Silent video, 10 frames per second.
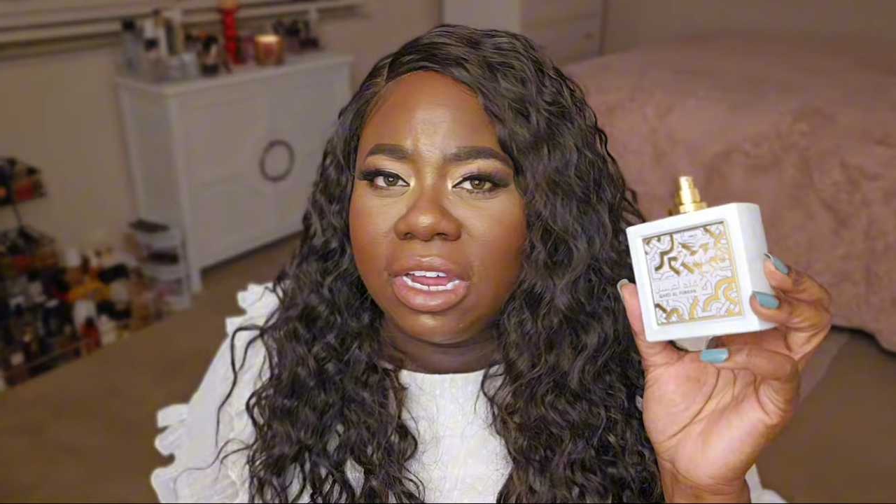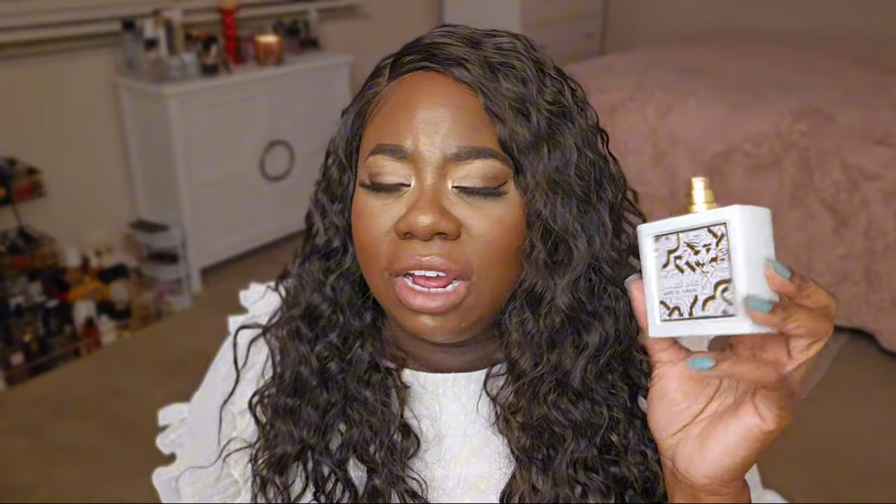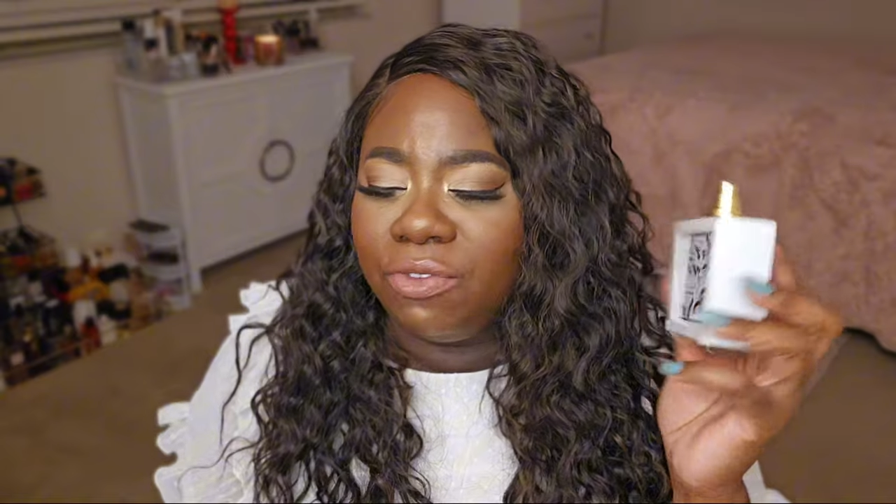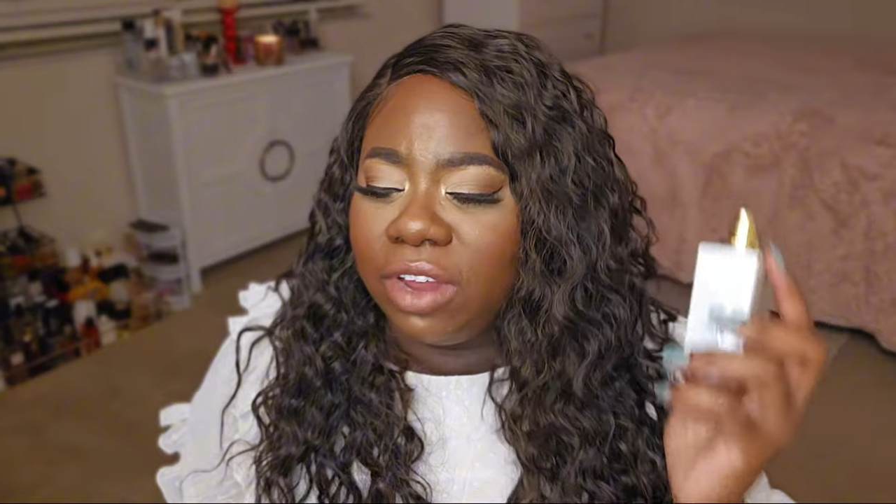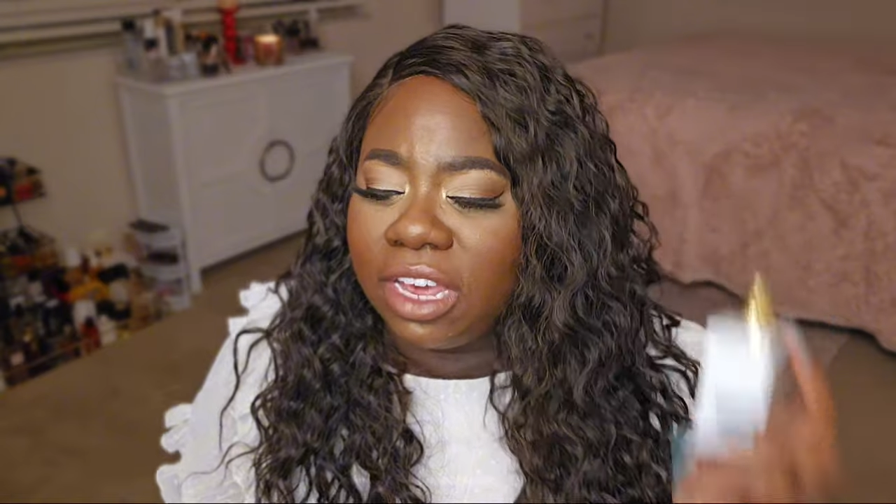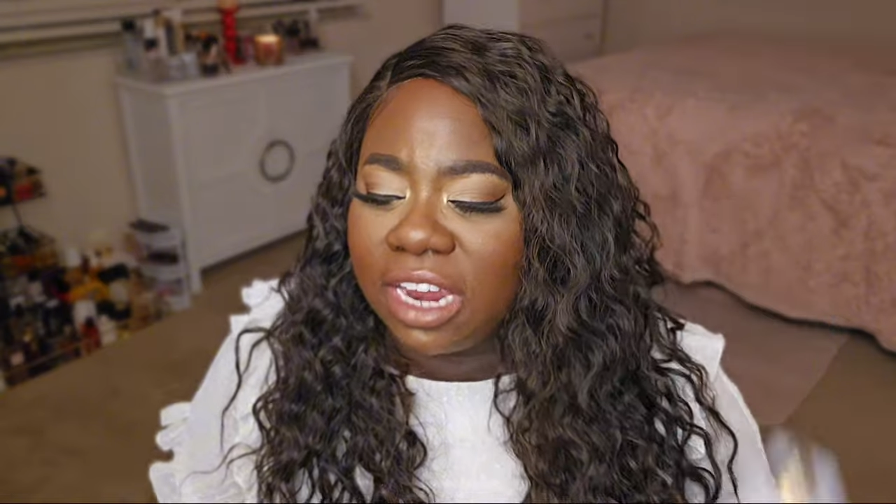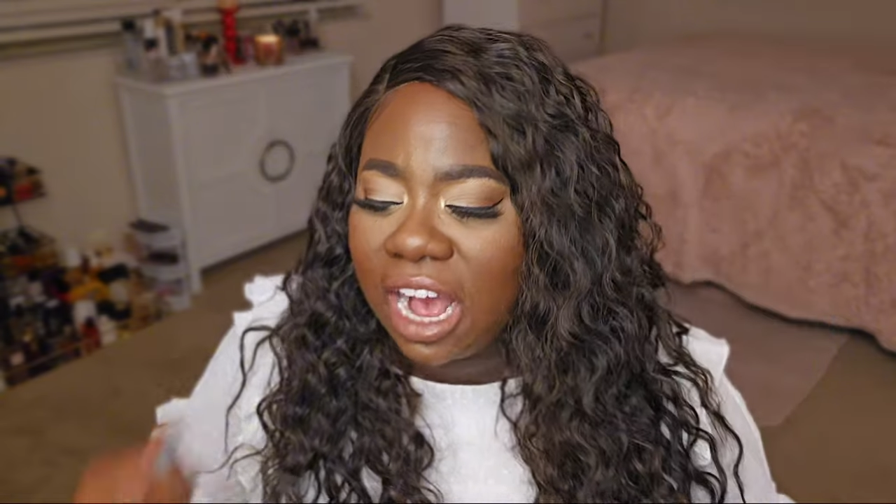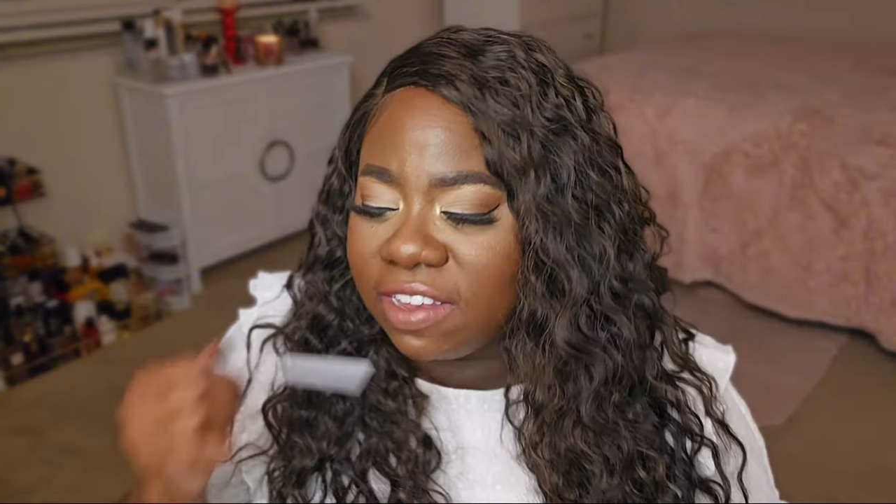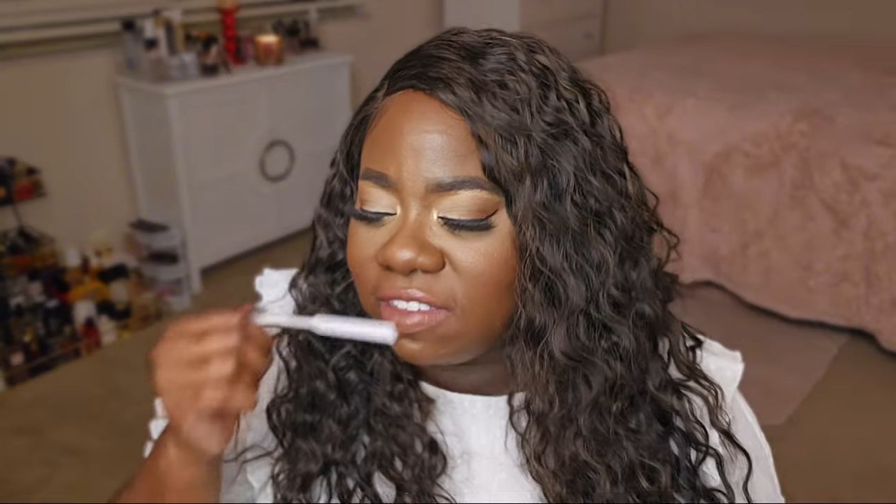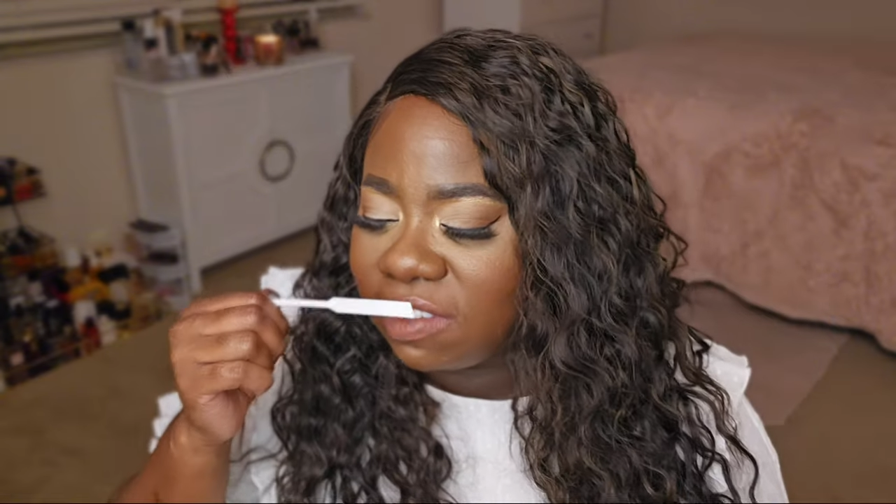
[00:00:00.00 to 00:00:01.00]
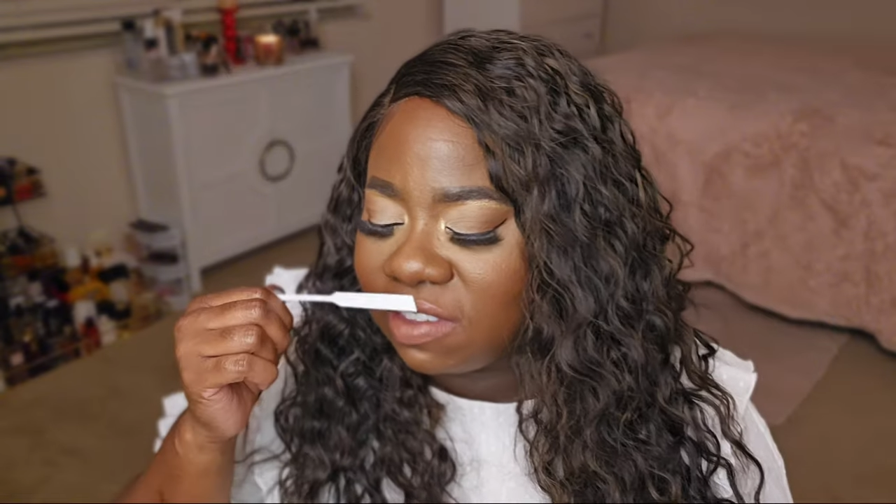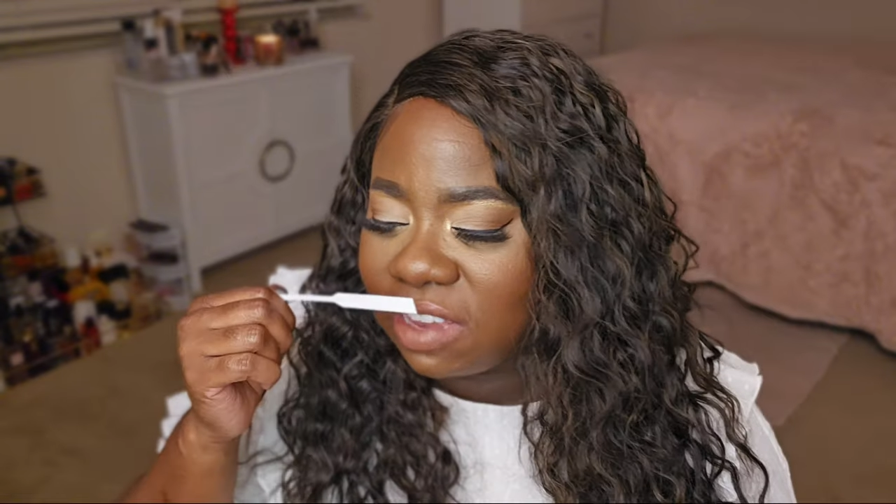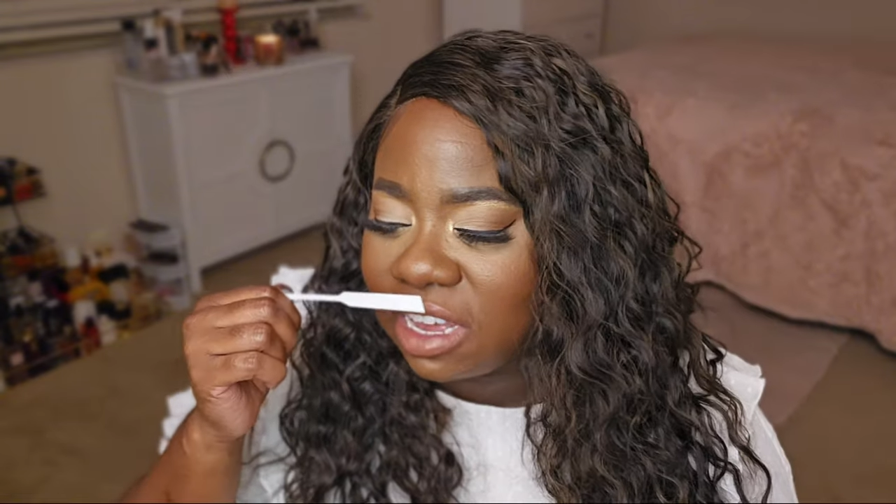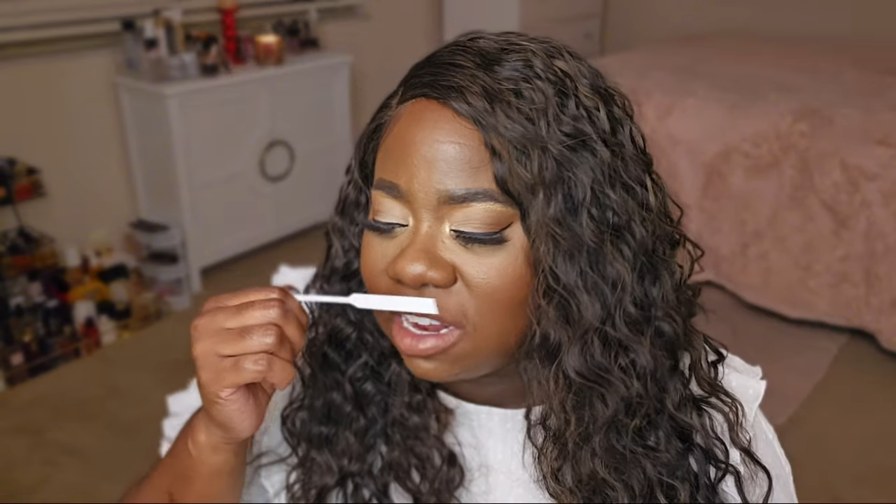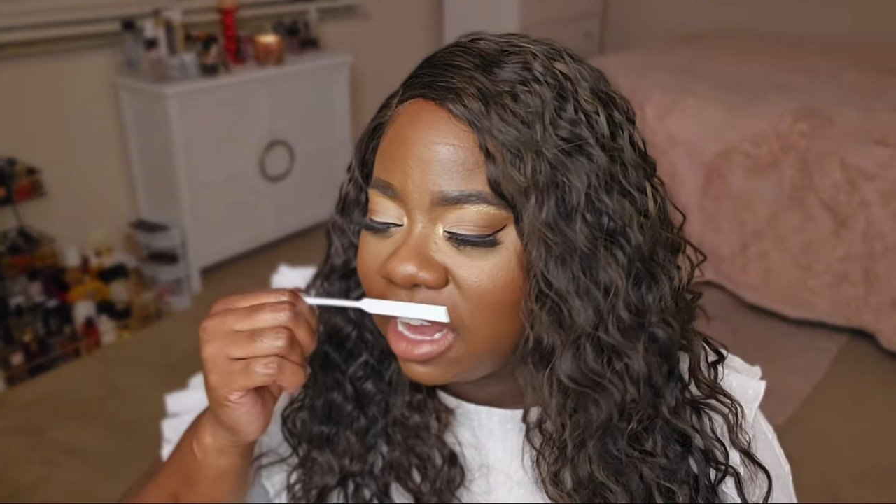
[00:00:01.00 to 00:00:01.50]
I feel like it has to sit.